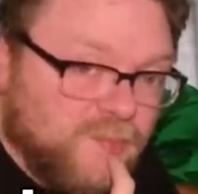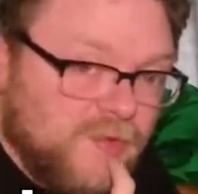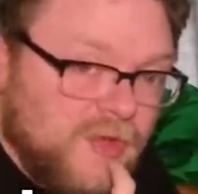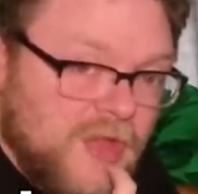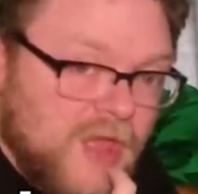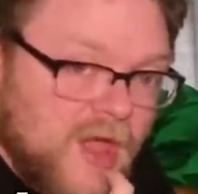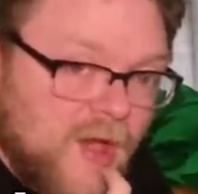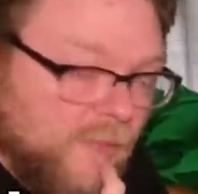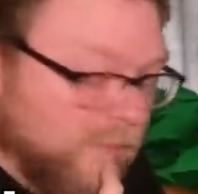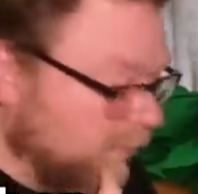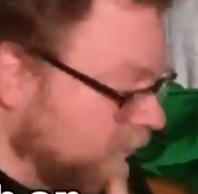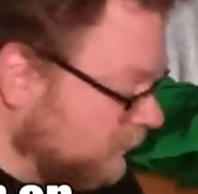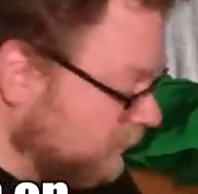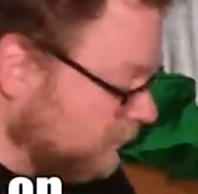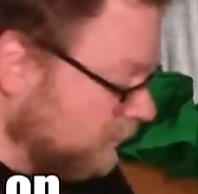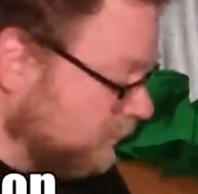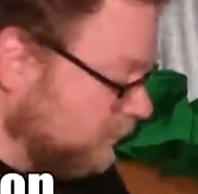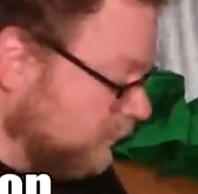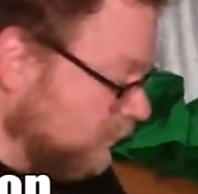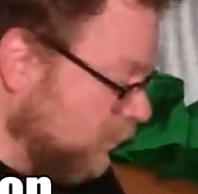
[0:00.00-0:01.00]
No.
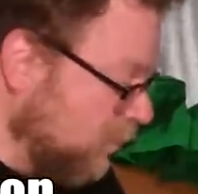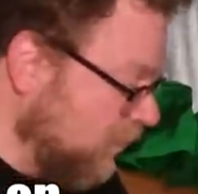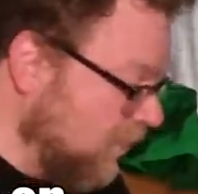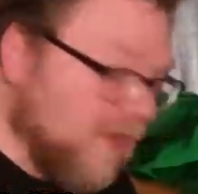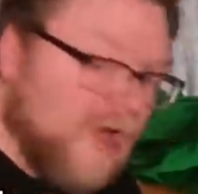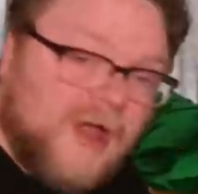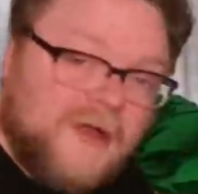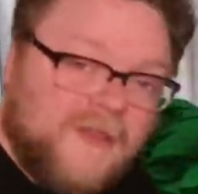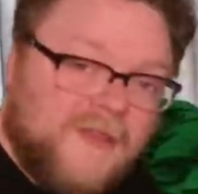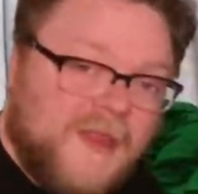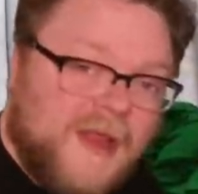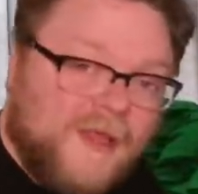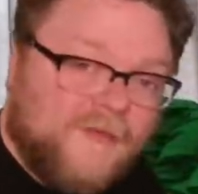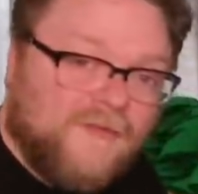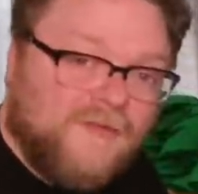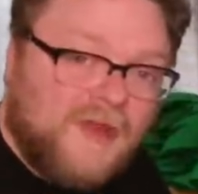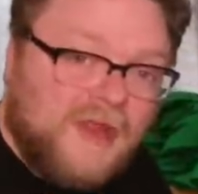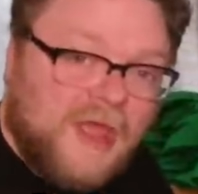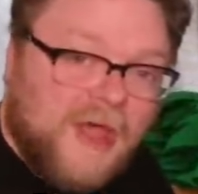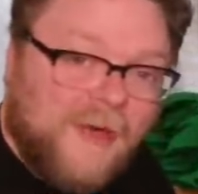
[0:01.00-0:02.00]
Moving on to the
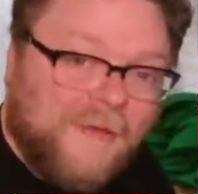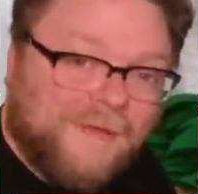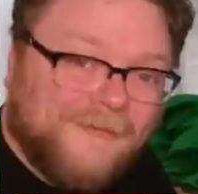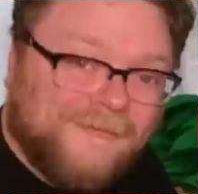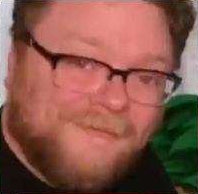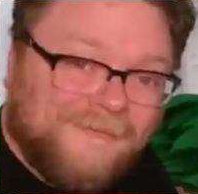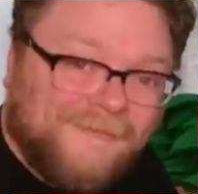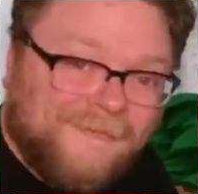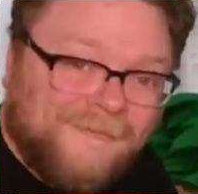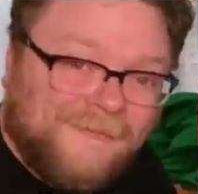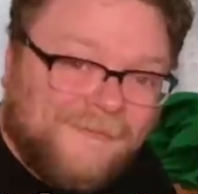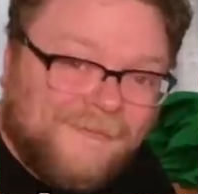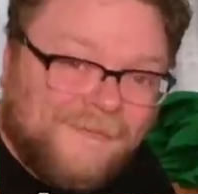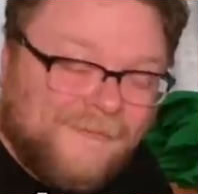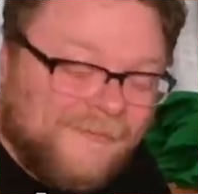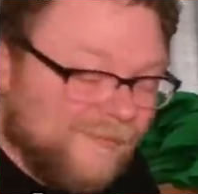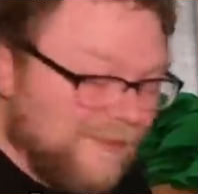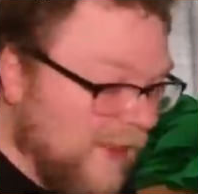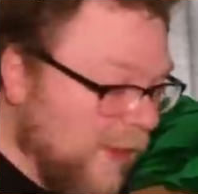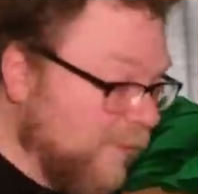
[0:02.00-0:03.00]
next video.
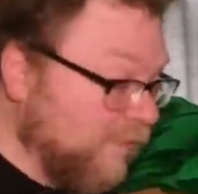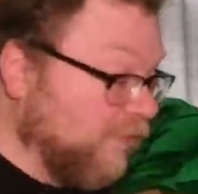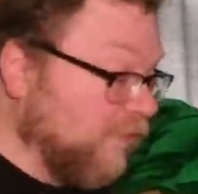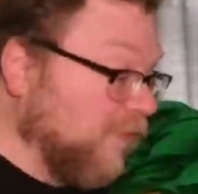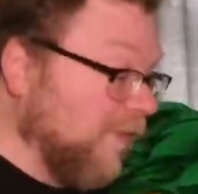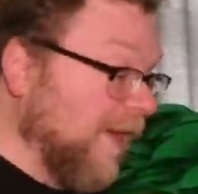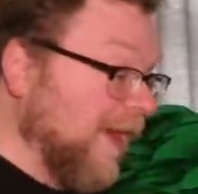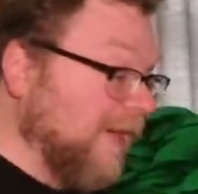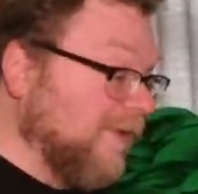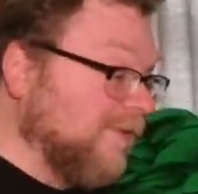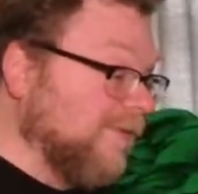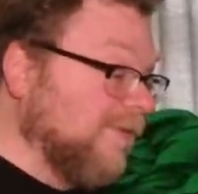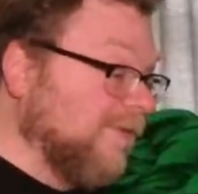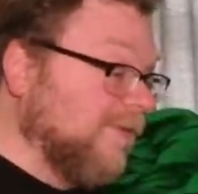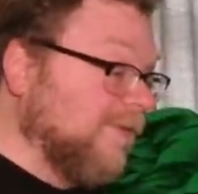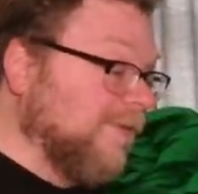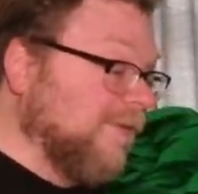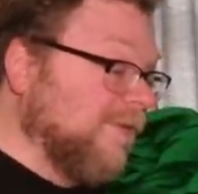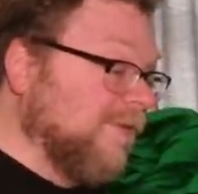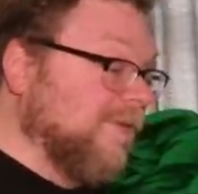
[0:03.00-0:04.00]
That was great.
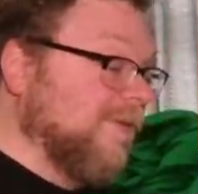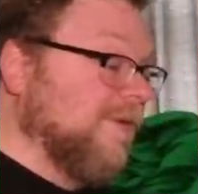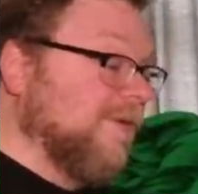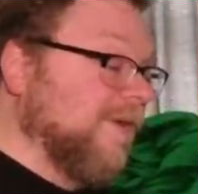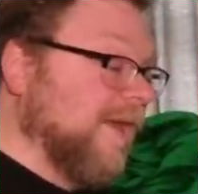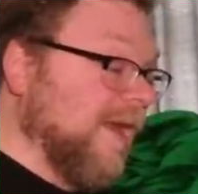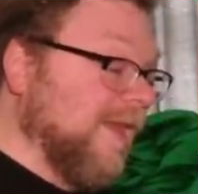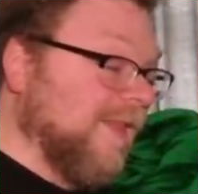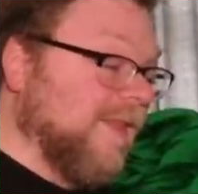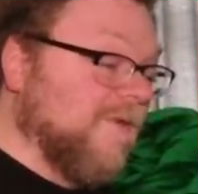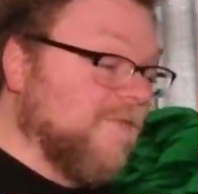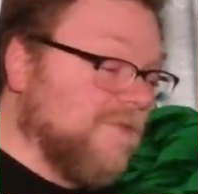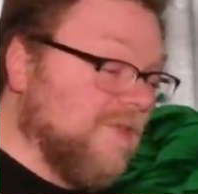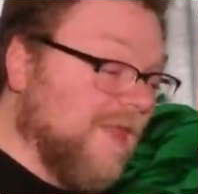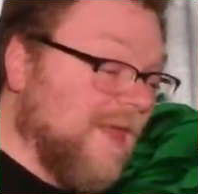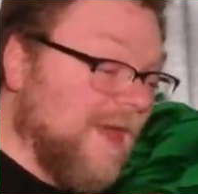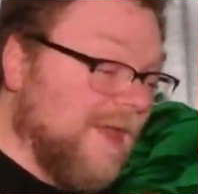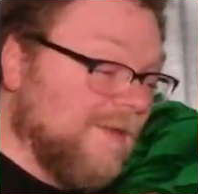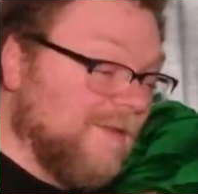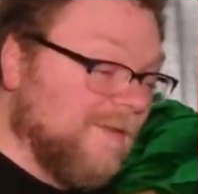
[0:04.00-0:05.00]
I loved
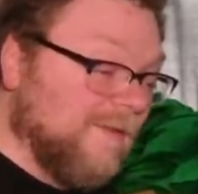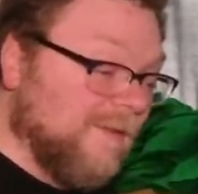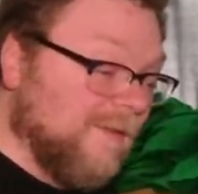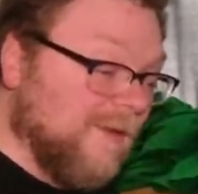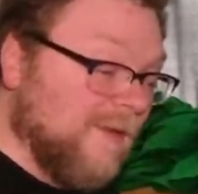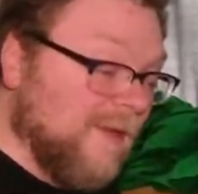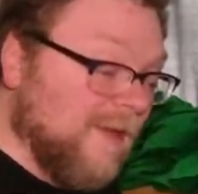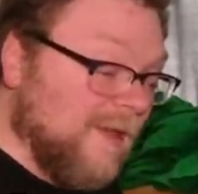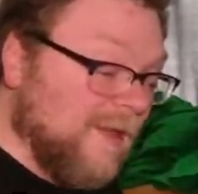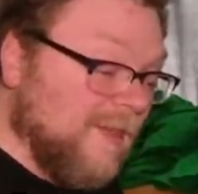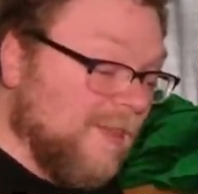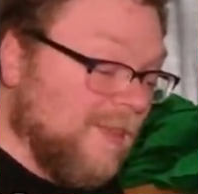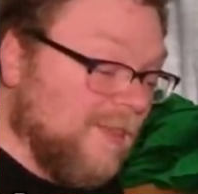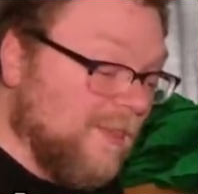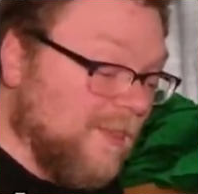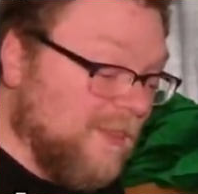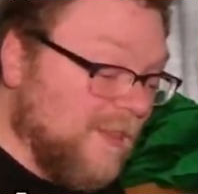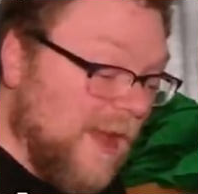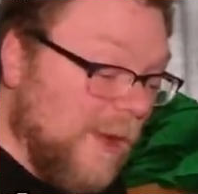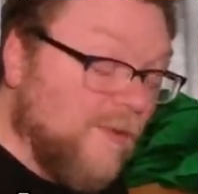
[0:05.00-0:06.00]
that.
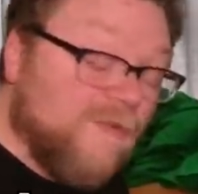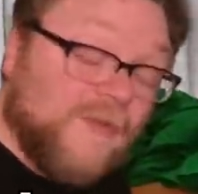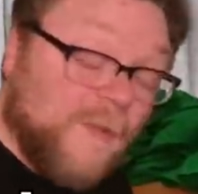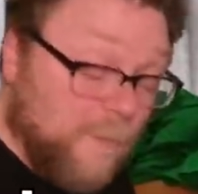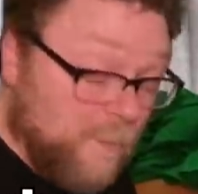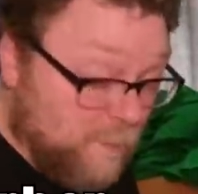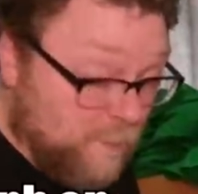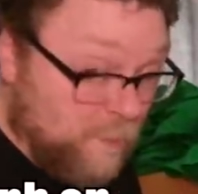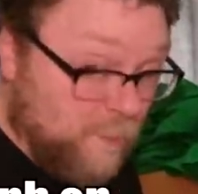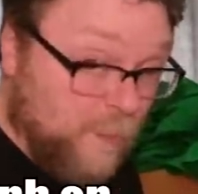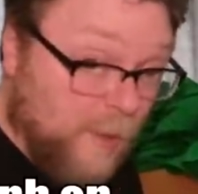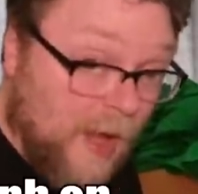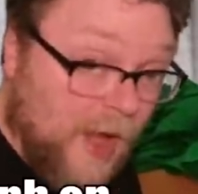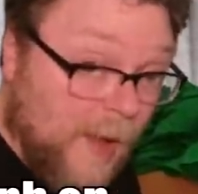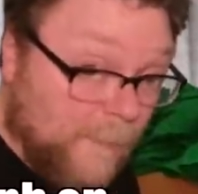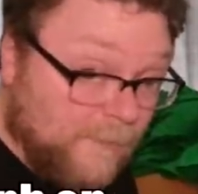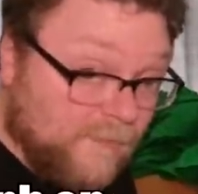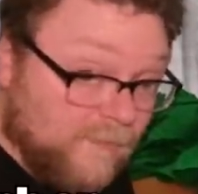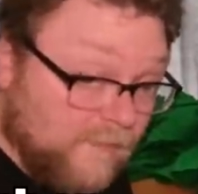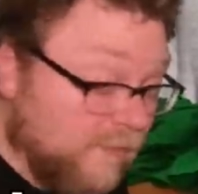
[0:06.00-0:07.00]
That was a
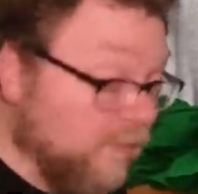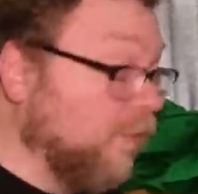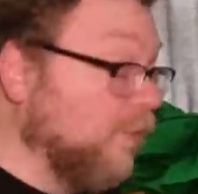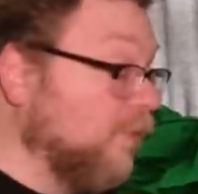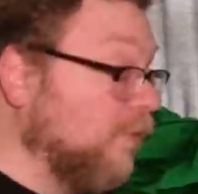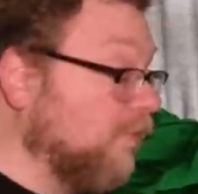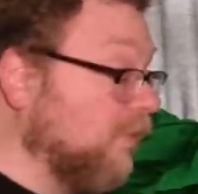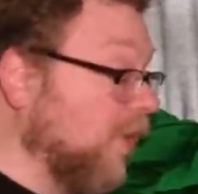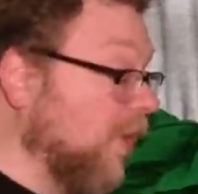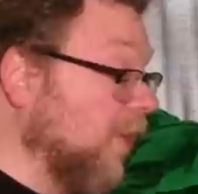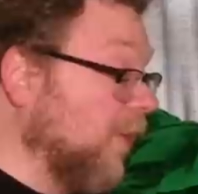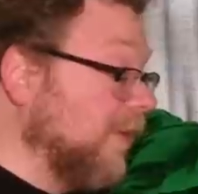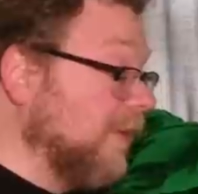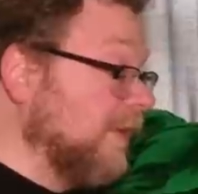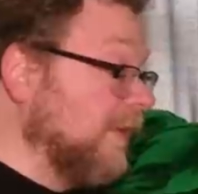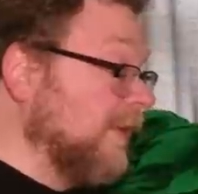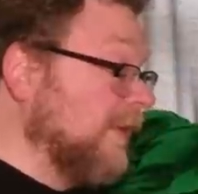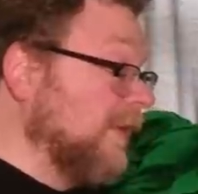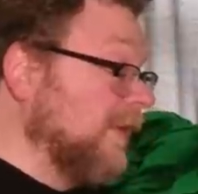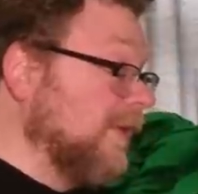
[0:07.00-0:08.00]
bop, too.
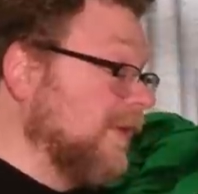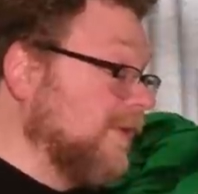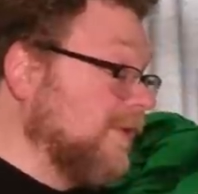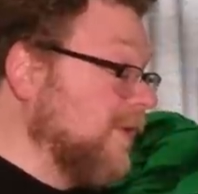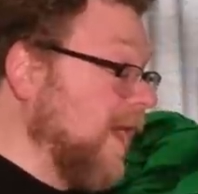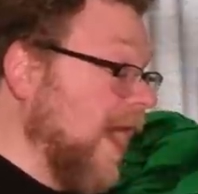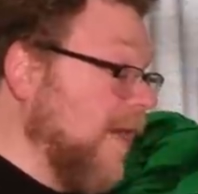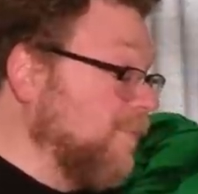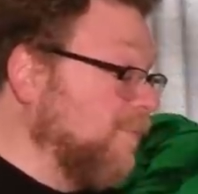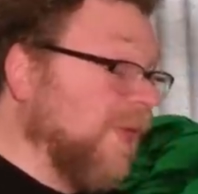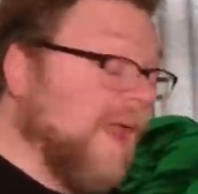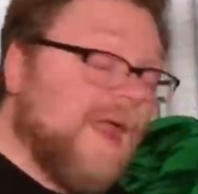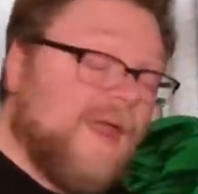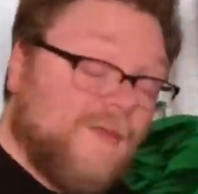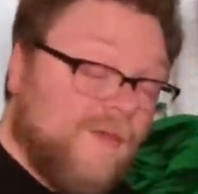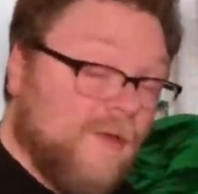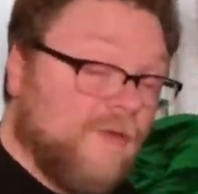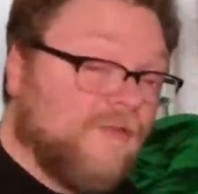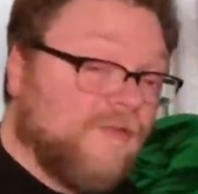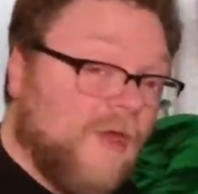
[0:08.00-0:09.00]
So,
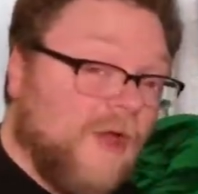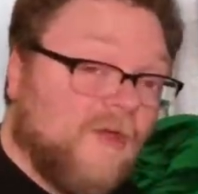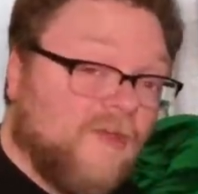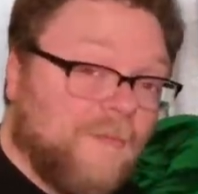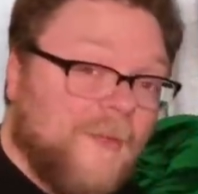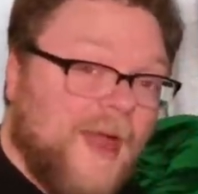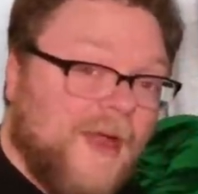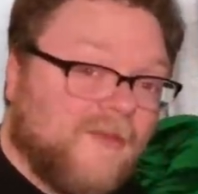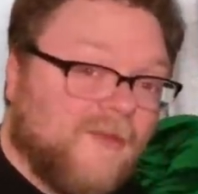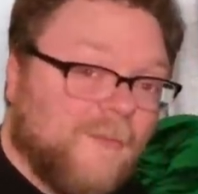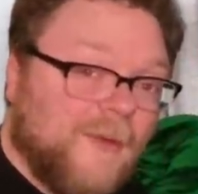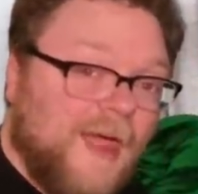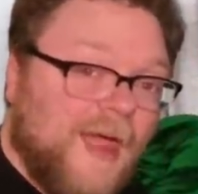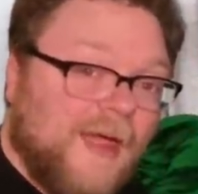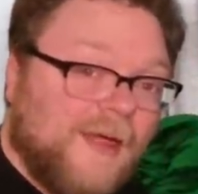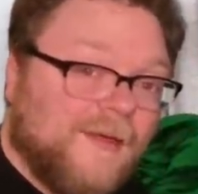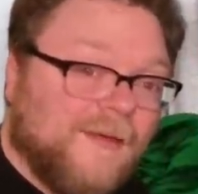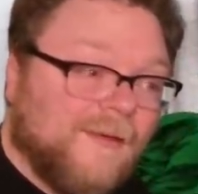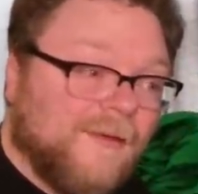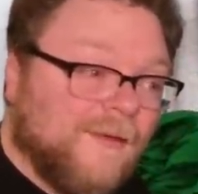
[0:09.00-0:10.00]
playing those songs
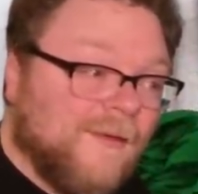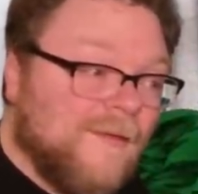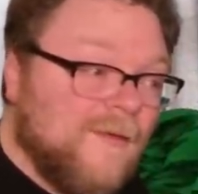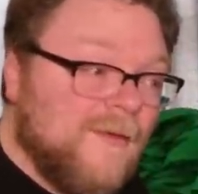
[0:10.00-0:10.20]
back-to-back,